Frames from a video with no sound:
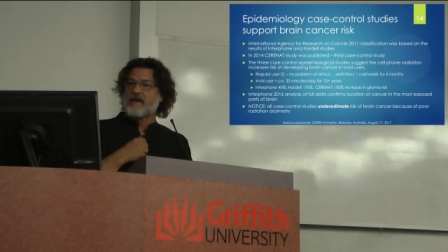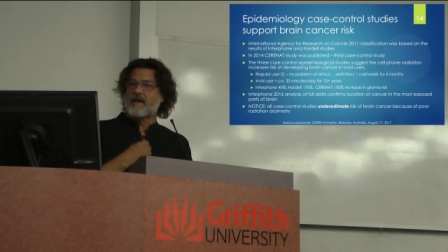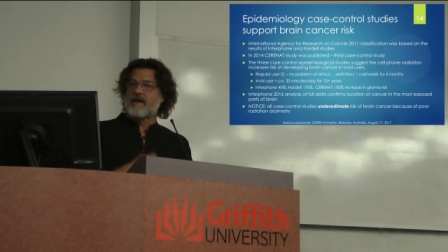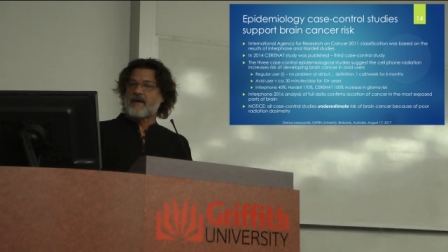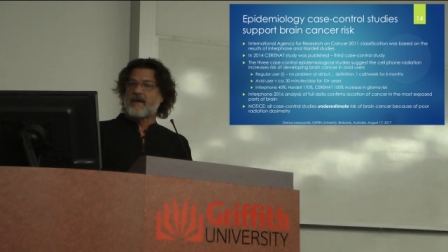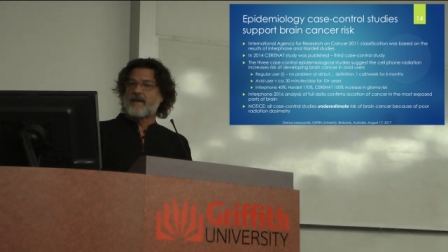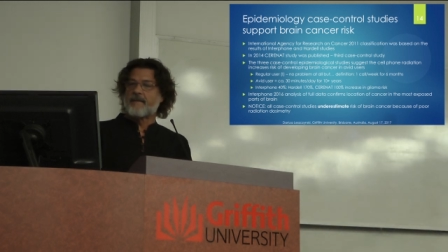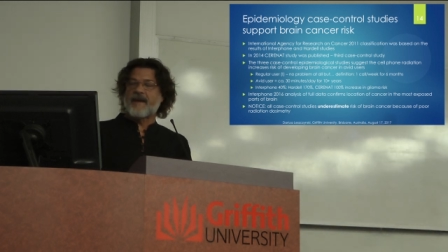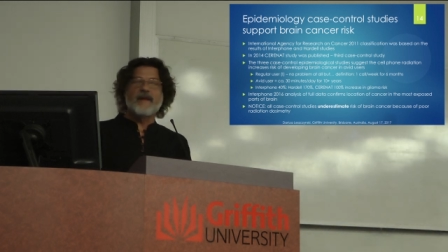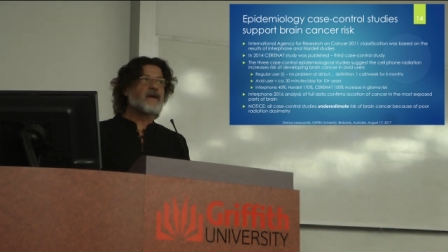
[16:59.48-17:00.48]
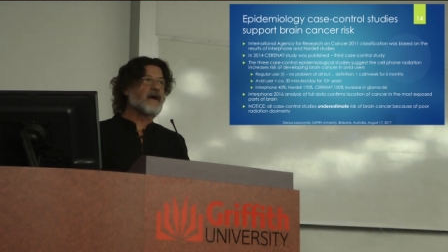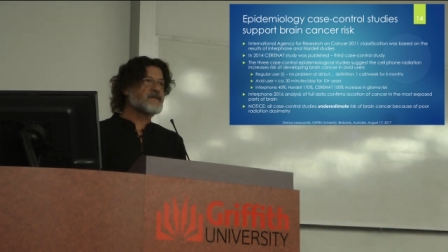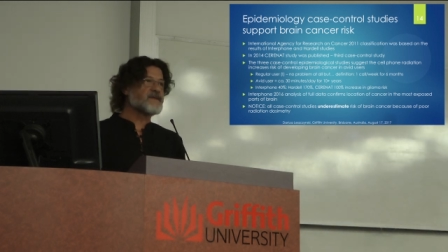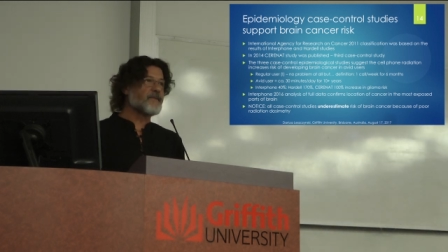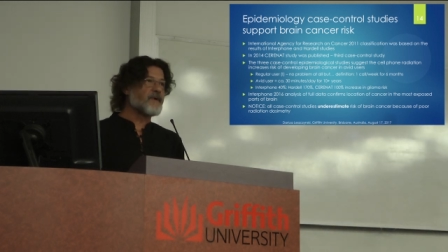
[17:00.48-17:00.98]
uh, brain
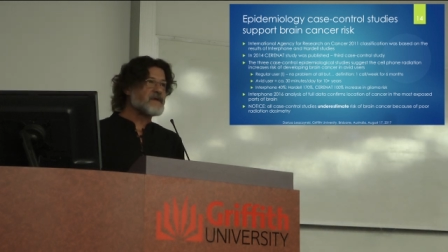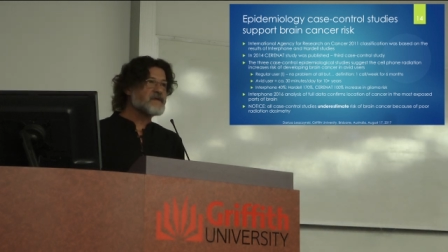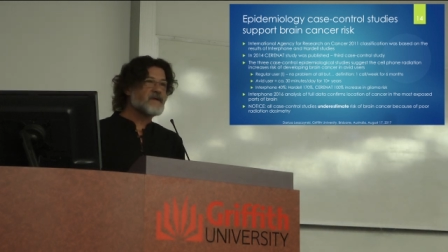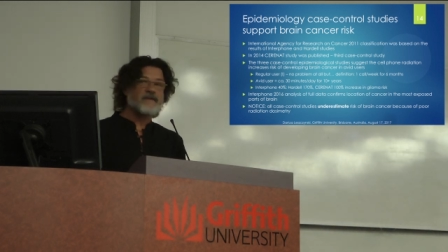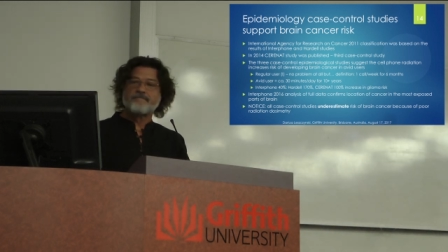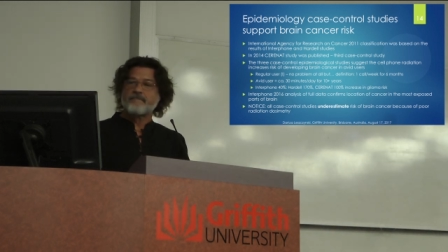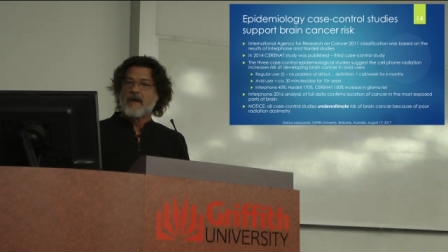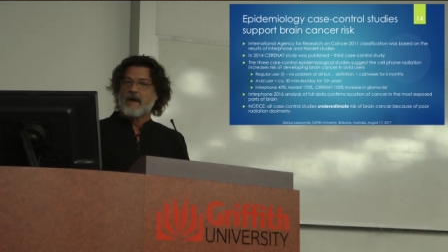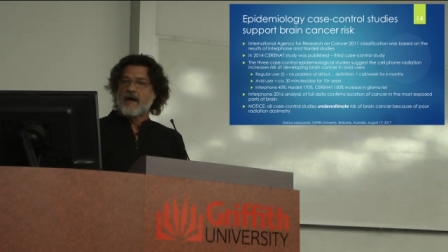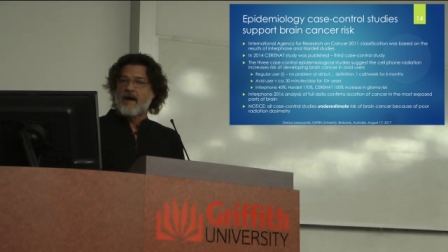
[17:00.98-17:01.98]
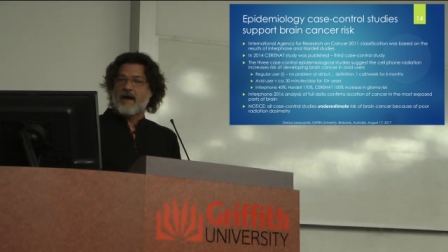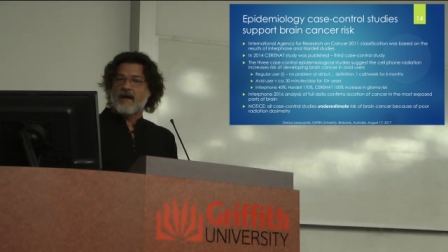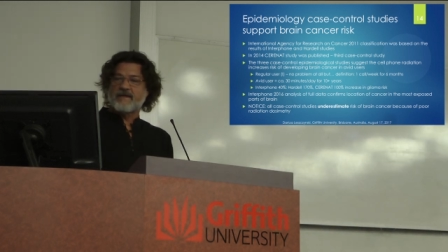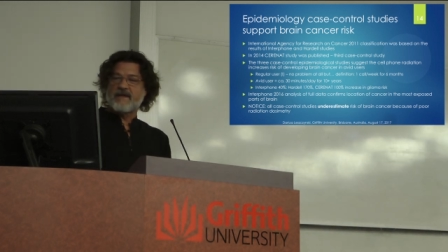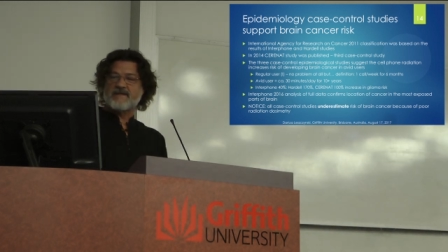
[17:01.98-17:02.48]
cancer risk. Uh,
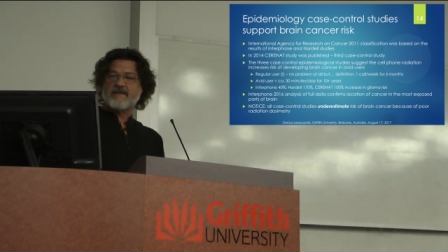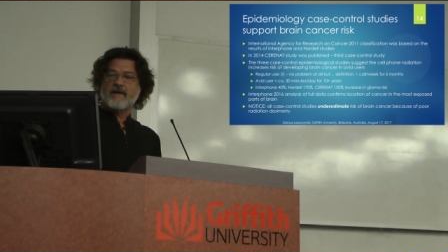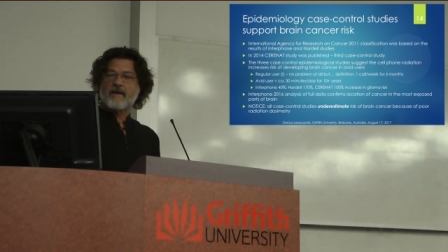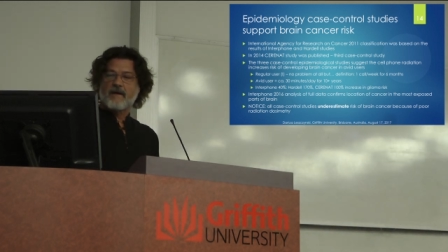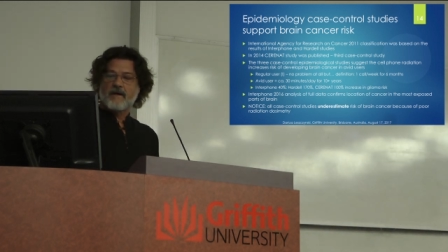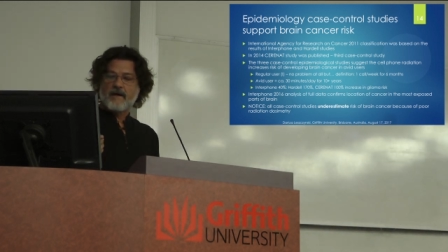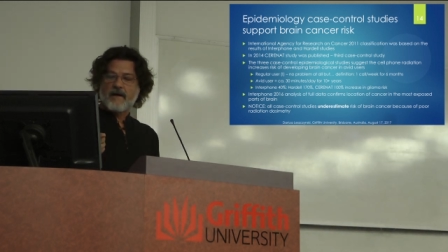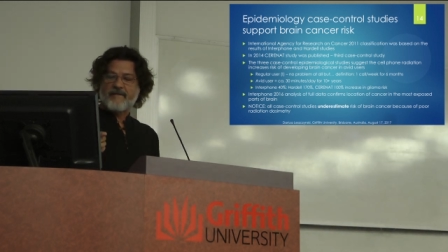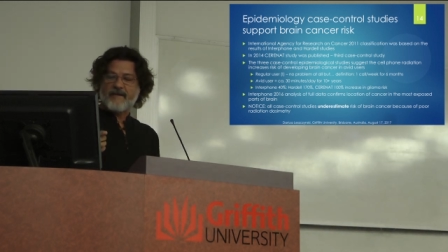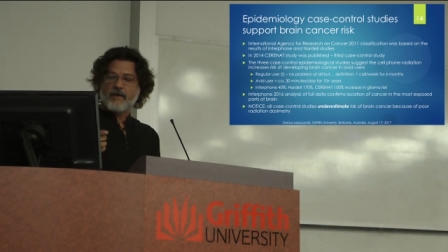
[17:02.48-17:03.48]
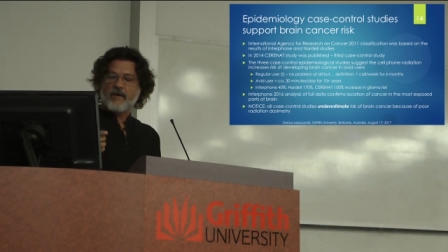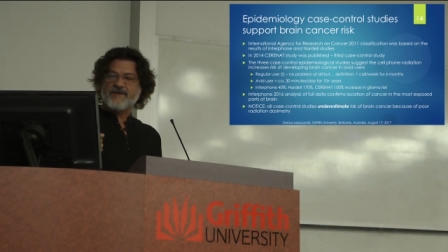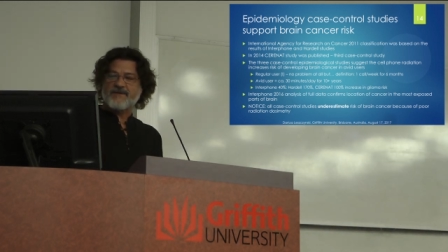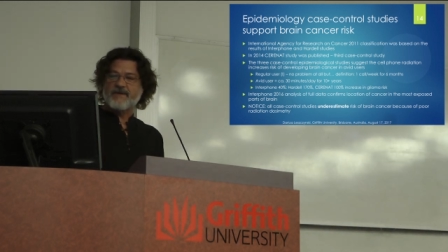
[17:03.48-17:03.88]
this evaluation in